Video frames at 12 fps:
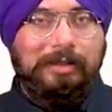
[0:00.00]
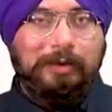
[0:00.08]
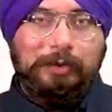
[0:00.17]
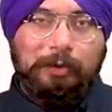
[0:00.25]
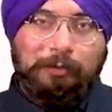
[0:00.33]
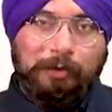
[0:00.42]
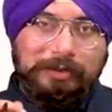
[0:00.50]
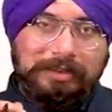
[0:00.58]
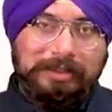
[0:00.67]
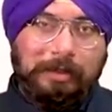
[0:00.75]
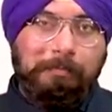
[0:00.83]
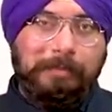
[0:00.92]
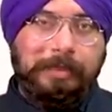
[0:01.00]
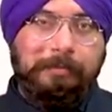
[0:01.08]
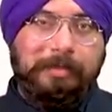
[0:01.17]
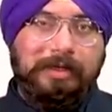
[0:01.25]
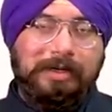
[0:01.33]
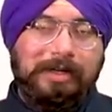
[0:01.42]
So for some
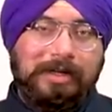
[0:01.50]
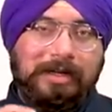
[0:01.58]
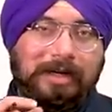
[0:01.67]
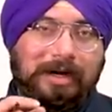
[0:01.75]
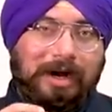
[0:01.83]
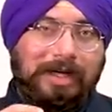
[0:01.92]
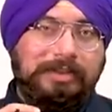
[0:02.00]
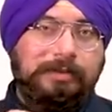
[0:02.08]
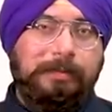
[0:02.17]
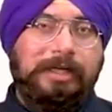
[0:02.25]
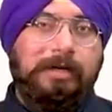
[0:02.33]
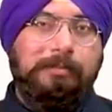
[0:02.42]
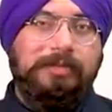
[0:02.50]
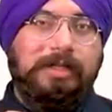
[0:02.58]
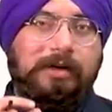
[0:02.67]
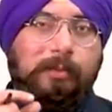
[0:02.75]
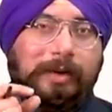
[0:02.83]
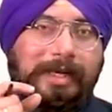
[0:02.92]
people, caste becomes
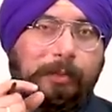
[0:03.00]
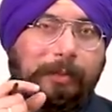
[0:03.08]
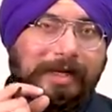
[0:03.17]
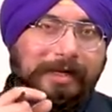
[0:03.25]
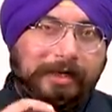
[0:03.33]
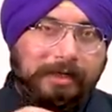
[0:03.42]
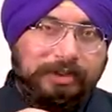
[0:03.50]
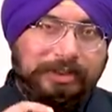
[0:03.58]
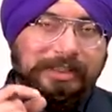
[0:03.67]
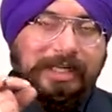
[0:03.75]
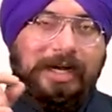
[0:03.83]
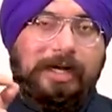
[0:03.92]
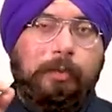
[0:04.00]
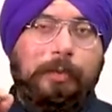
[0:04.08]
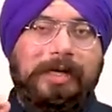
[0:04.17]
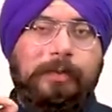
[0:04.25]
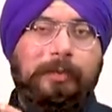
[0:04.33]
a very, very touchy and a very,